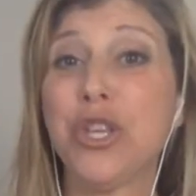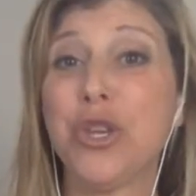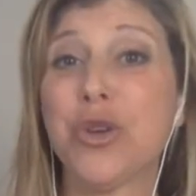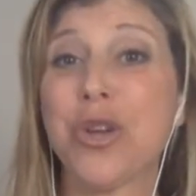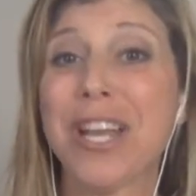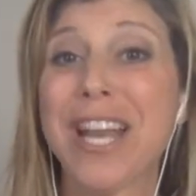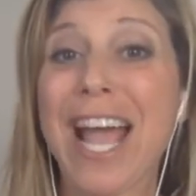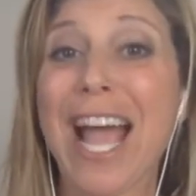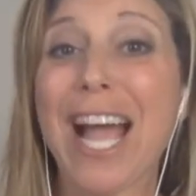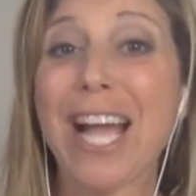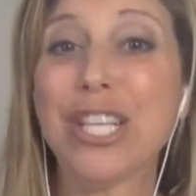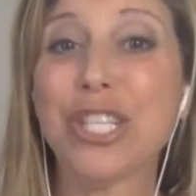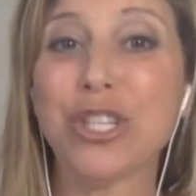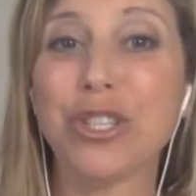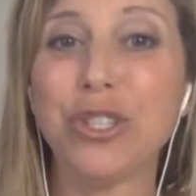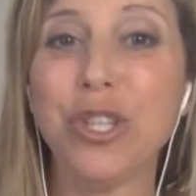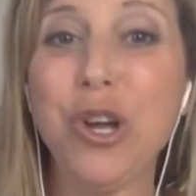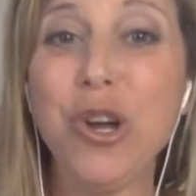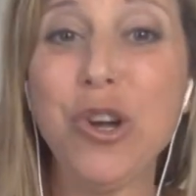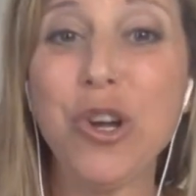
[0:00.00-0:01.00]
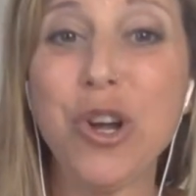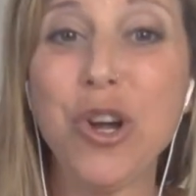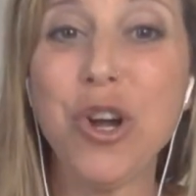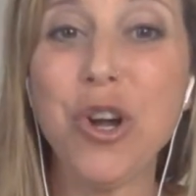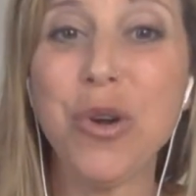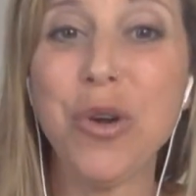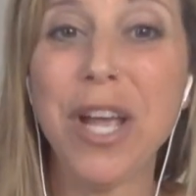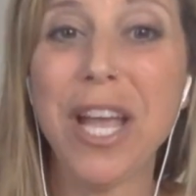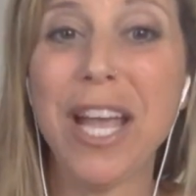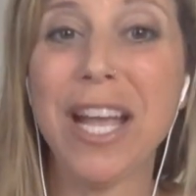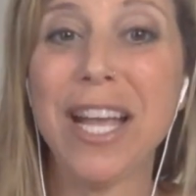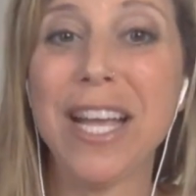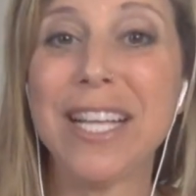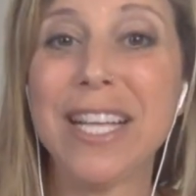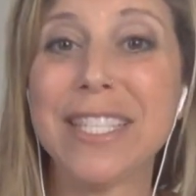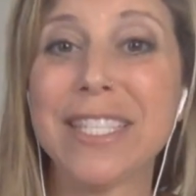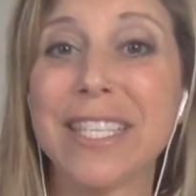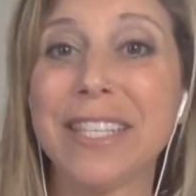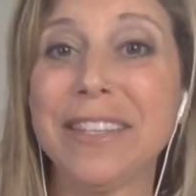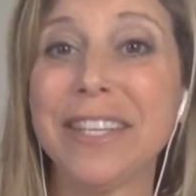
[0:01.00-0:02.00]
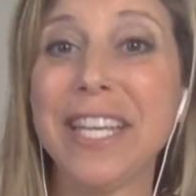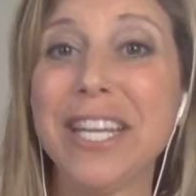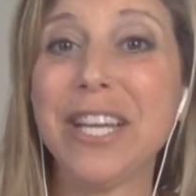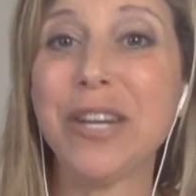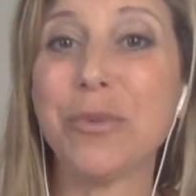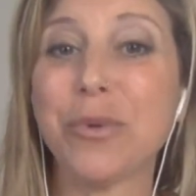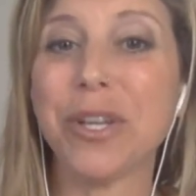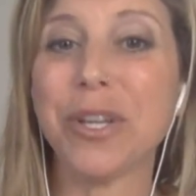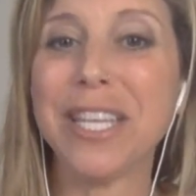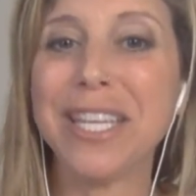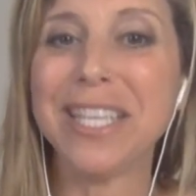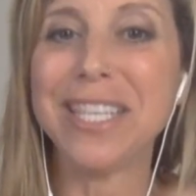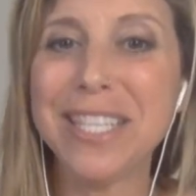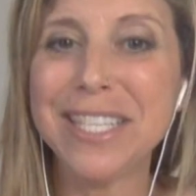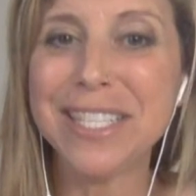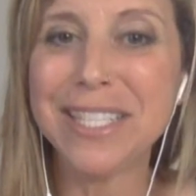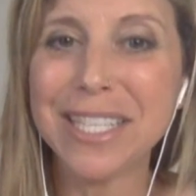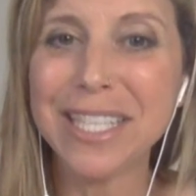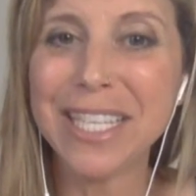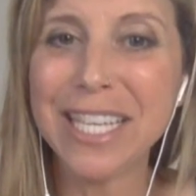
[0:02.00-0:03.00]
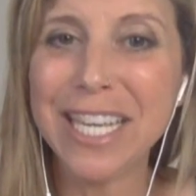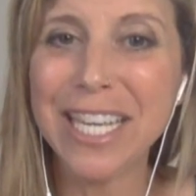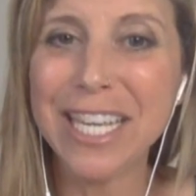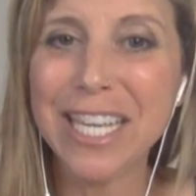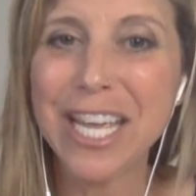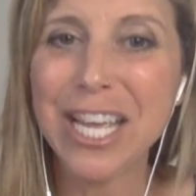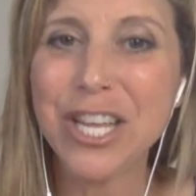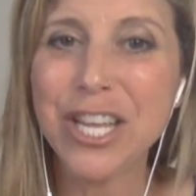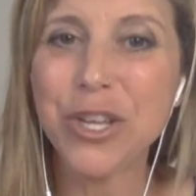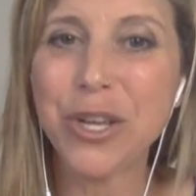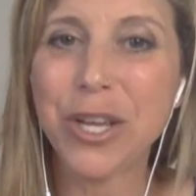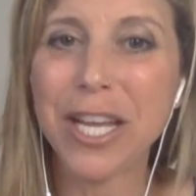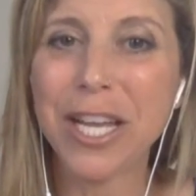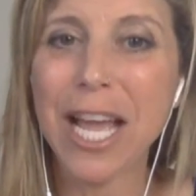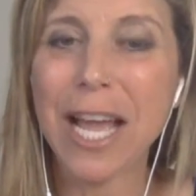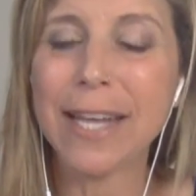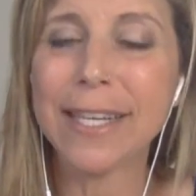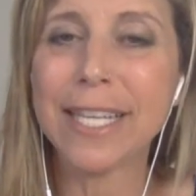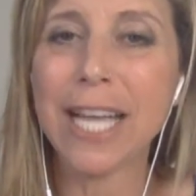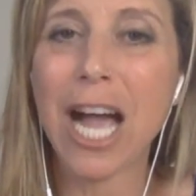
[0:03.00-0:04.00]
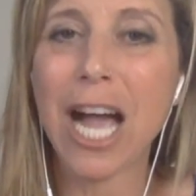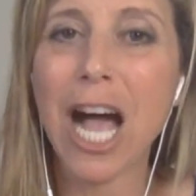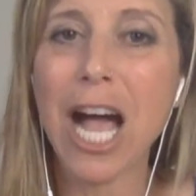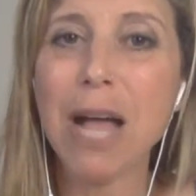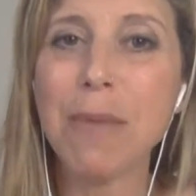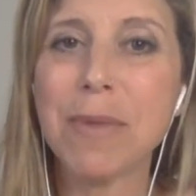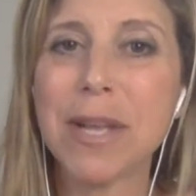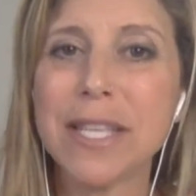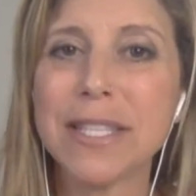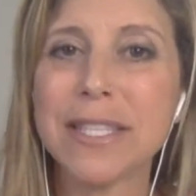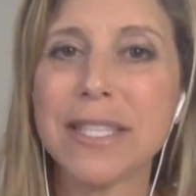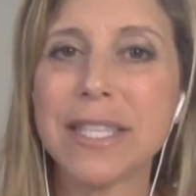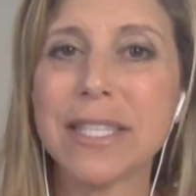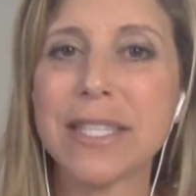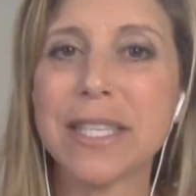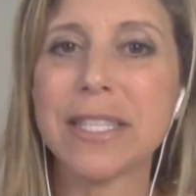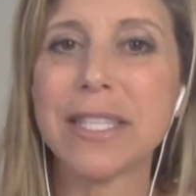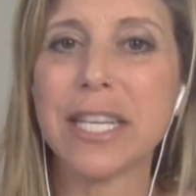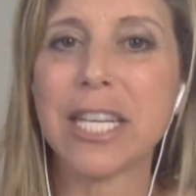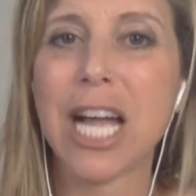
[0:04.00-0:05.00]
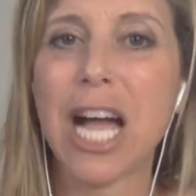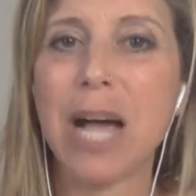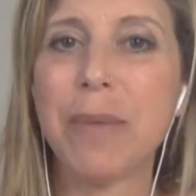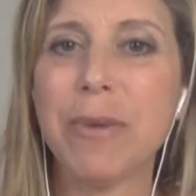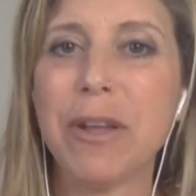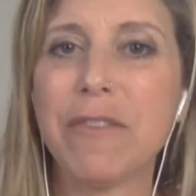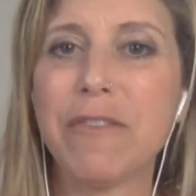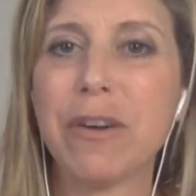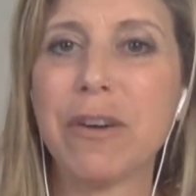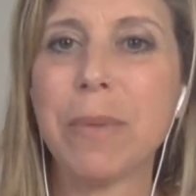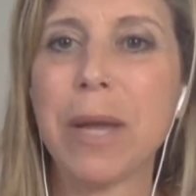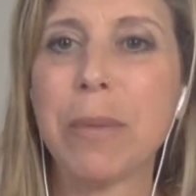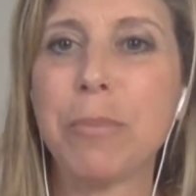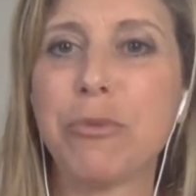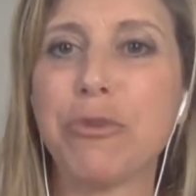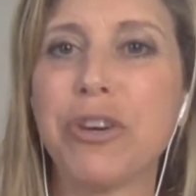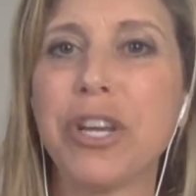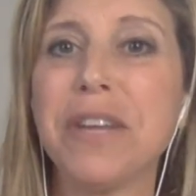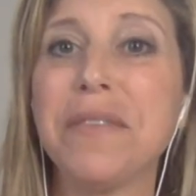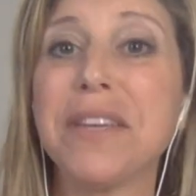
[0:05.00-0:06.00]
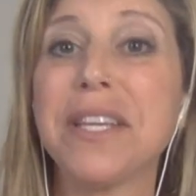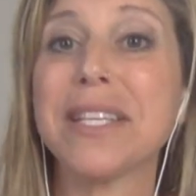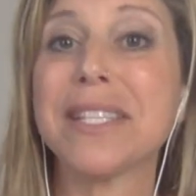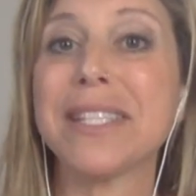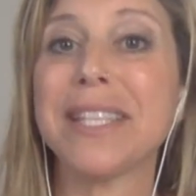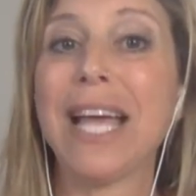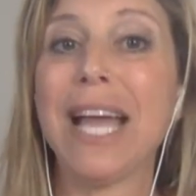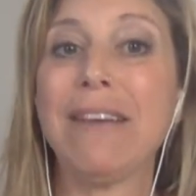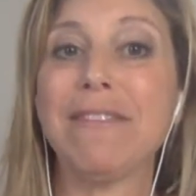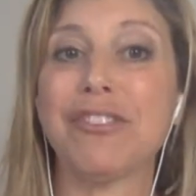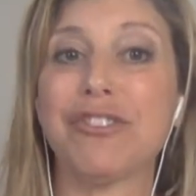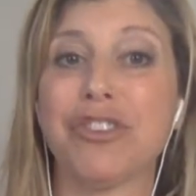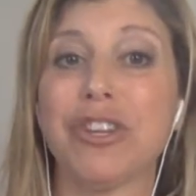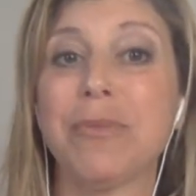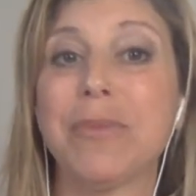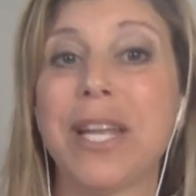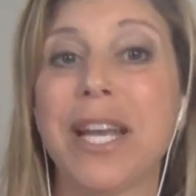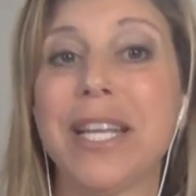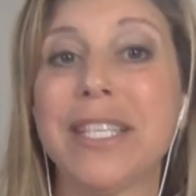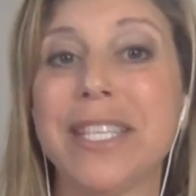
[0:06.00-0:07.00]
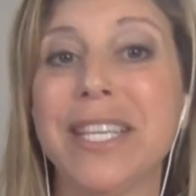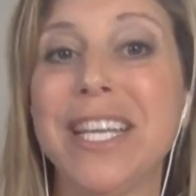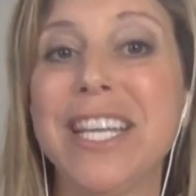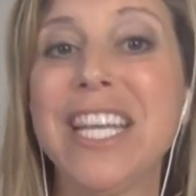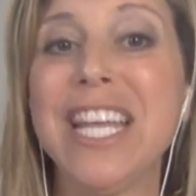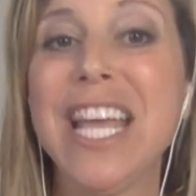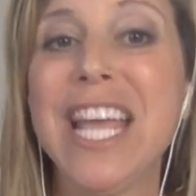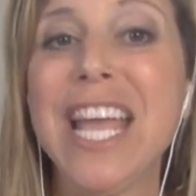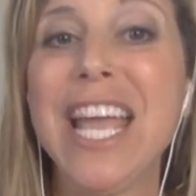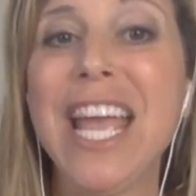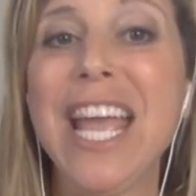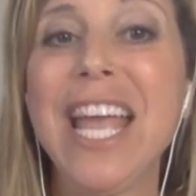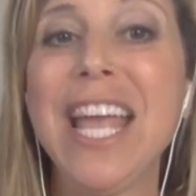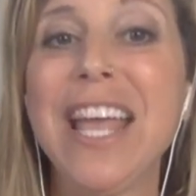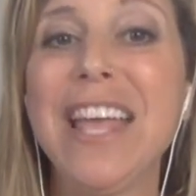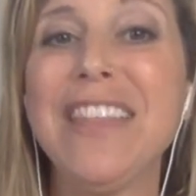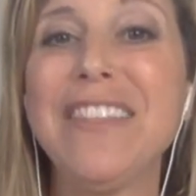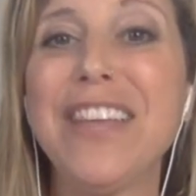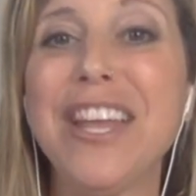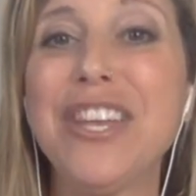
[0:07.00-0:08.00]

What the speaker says: you could add your logo and delete it really easily. You could add comments. This is a comment from my previous live stream that I did. And